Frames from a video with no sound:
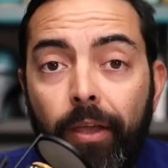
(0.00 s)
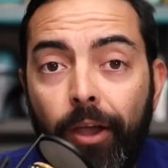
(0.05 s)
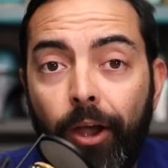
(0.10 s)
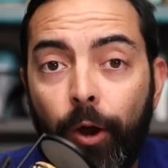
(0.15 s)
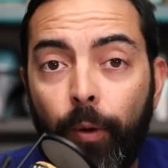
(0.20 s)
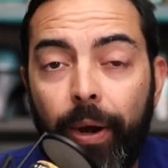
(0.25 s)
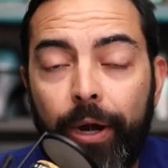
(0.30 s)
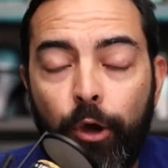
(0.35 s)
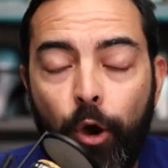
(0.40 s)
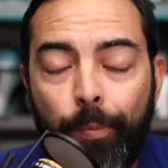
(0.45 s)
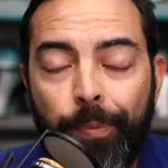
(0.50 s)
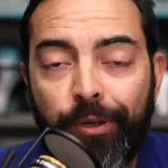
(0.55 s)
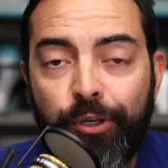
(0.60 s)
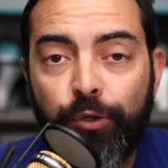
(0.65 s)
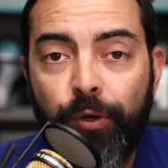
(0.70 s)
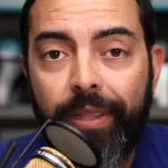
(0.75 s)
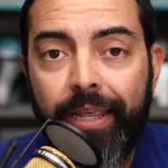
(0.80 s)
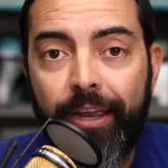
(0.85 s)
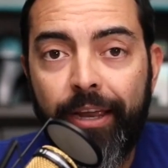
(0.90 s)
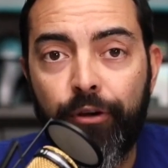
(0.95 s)
All right. I hope you
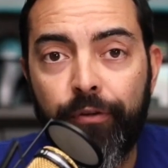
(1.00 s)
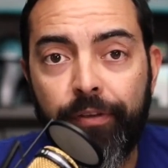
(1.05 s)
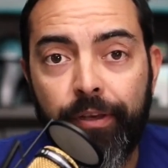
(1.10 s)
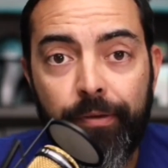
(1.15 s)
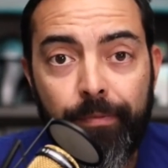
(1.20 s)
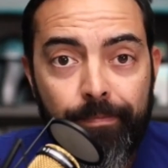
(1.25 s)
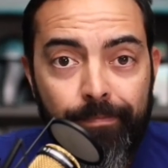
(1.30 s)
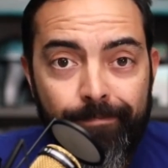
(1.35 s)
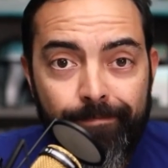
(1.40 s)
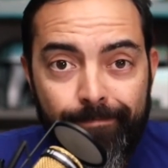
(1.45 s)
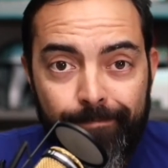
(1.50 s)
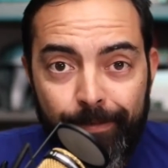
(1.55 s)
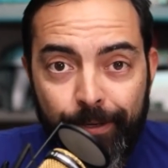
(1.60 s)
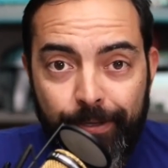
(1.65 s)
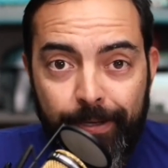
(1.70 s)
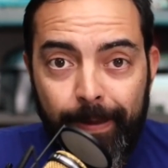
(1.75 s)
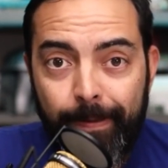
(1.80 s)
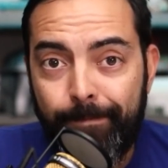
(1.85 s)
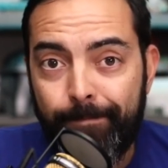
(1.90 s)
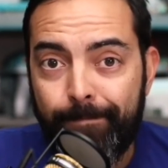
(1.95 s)
enjoyed that interview. You
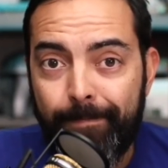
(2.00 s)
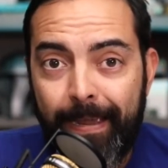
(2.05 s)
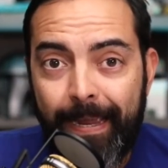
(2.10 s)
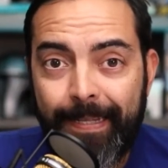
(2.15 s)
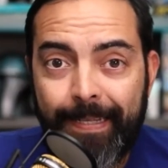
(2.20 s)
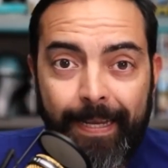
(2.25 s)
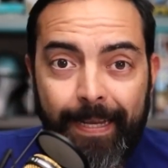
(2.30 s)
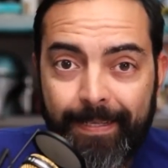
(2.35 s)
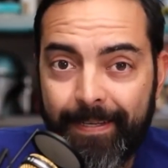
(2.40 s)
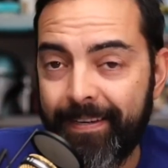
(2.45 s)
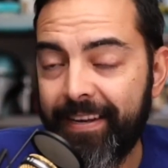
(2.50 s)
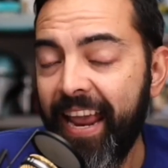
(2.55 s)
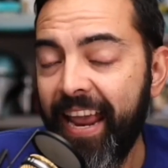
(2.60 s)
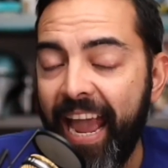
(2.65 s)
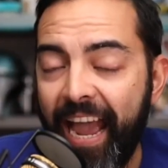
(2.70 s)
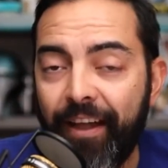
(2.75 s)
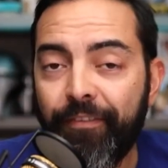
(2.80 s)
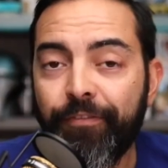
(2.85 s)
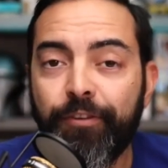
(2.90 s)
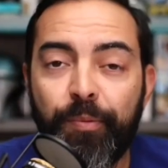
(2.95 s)
see, it doesn't
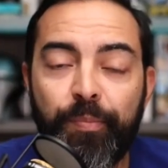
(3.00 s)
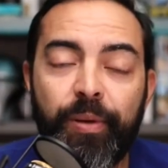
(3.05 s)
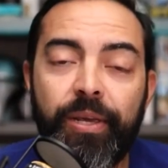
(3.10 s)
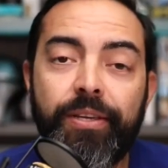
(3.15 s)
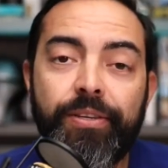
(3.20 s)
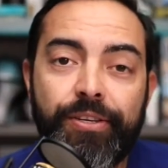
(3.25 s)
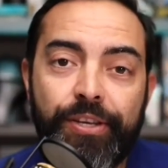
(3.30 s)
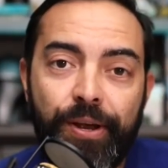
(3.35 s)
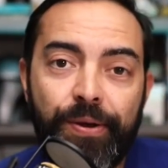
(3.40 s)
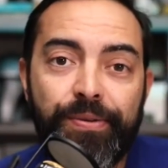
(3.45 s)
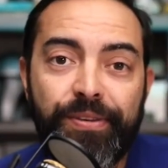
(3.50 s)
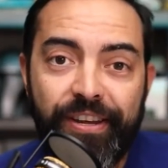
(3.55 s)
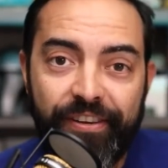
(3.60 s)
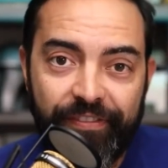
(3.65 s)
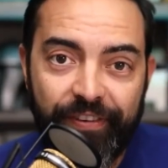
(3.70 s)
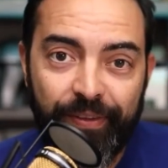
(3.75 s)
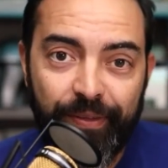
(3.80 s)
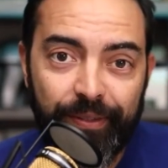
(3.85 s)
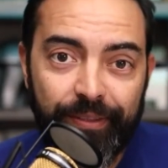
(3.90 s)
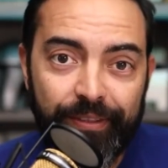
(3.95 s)
have to be so
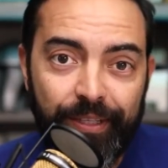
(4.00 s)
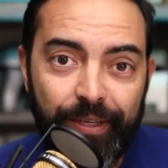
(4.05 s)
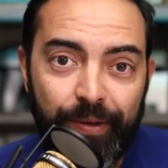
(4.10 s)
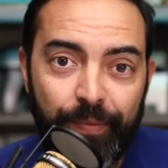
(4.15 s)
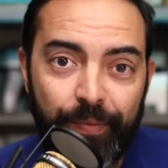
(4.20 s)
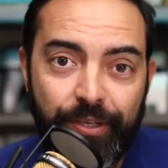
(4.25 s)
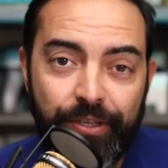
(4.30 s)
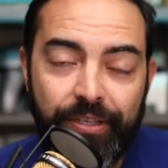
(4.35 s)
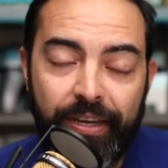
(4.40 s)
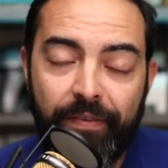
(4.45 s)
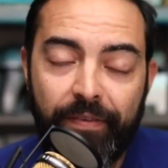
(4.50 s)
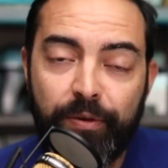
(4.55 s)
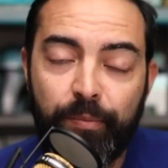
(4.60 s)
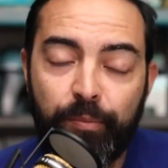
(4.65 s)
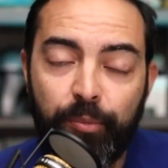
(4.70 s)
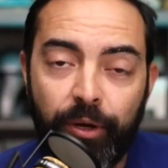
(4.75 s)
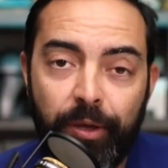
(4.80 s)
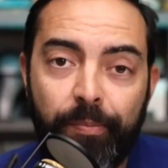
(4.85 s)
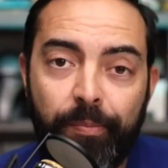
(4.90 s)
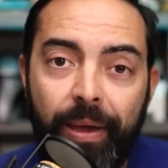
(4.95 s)
difficult. We just have to
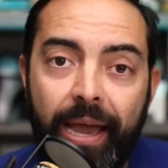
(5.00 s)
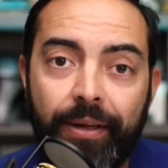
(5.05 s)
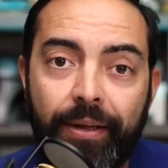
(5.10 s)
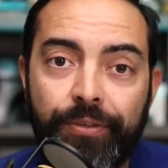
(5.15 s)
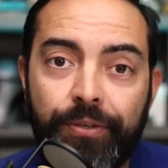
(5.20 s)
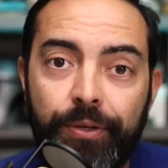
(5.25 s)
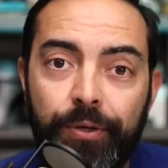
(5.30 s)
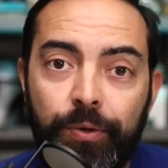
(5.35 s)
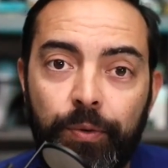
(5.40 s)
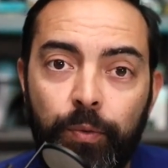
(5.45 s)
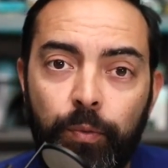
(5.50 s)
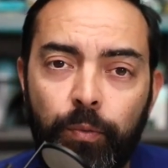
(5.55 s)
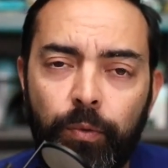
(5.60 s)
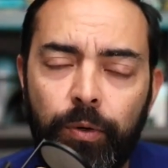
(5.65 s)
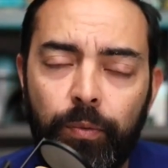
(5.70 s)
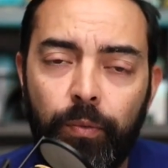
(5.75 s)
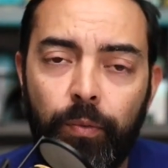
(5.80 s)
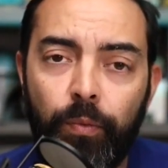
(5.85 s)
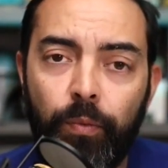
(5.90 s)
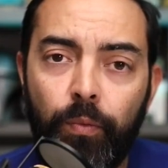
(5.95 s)
bring it back to,
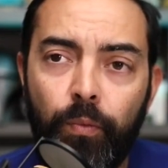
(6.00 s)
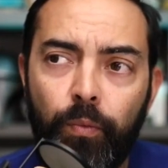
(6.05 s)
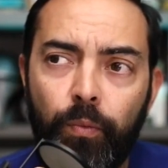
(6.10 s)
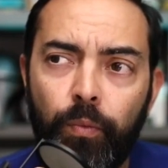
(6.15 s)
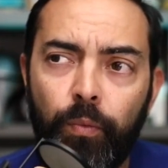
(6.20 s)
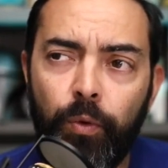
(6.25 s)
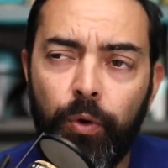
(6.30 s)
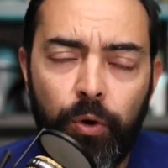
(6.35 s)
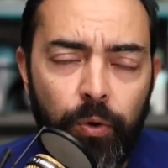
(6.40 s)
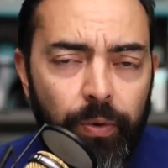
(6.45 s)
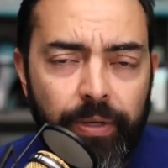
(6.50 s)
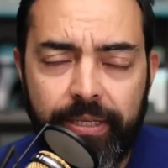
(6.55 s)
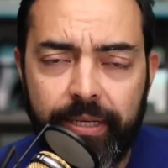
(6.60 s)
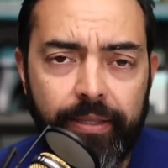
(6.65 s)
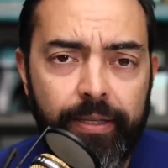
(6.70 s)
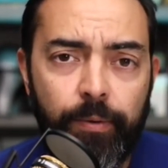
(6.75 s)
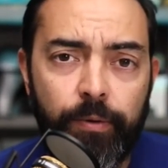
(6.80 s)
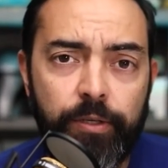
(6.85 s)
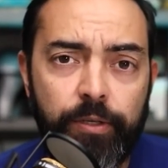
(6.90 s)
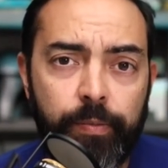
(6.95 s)
well, who is it
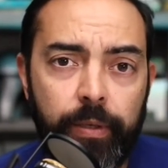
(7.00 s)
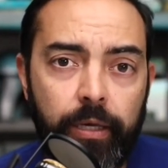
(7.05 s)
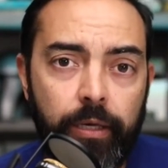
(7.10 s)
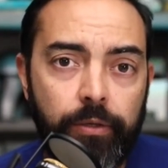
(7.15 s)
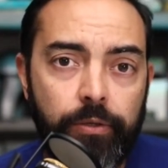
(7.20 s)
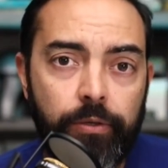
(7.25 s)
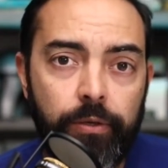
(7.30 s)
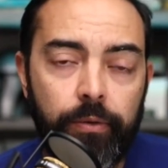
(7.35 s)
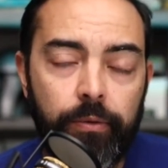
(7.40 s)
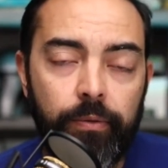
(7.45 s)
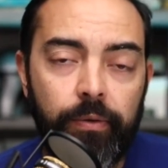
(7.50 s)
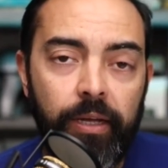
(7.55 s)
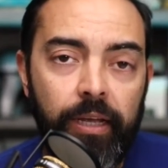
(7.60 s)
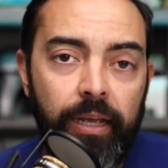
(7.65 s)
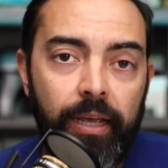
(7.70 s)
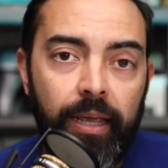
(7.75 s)
that we're speaking to?